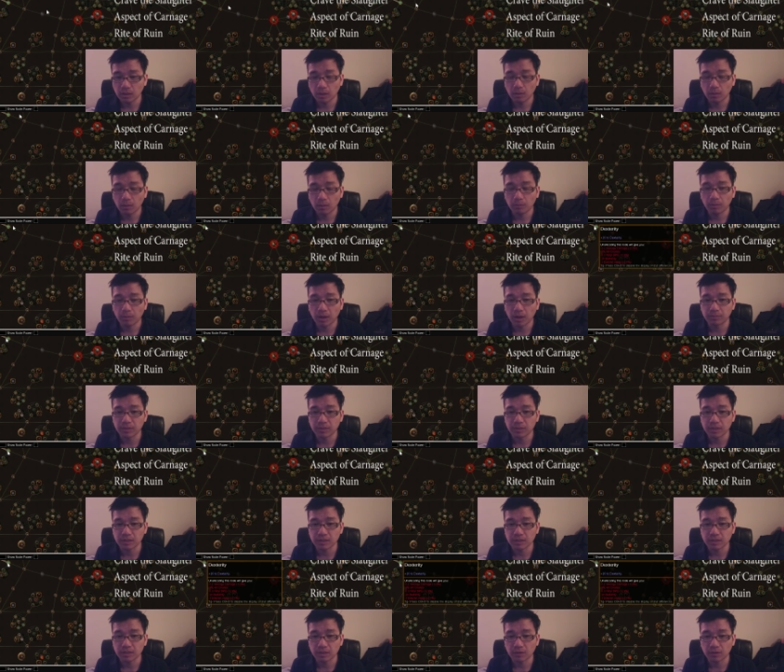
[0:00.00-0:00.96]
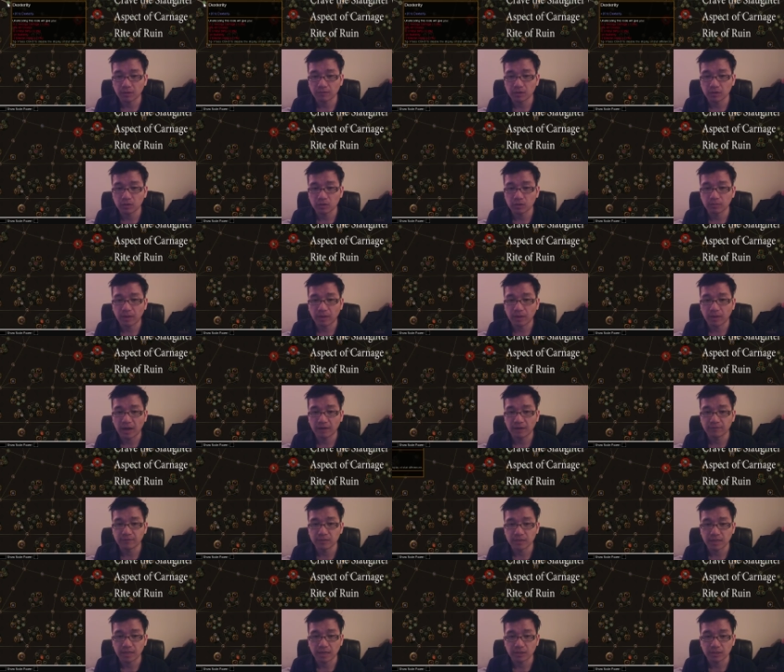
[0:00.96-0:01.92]
But because our final path is
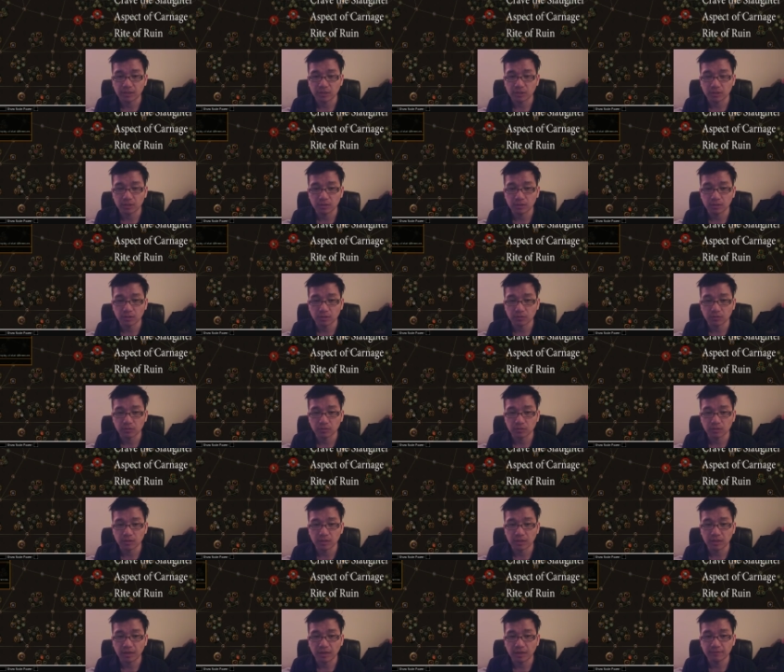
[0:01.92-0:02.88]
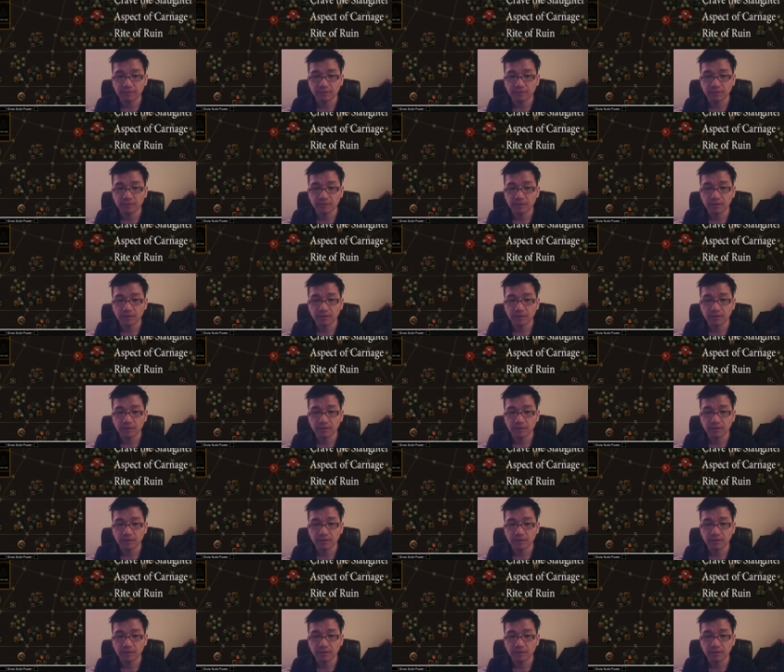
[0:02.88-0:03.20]
actually gonna go to the left,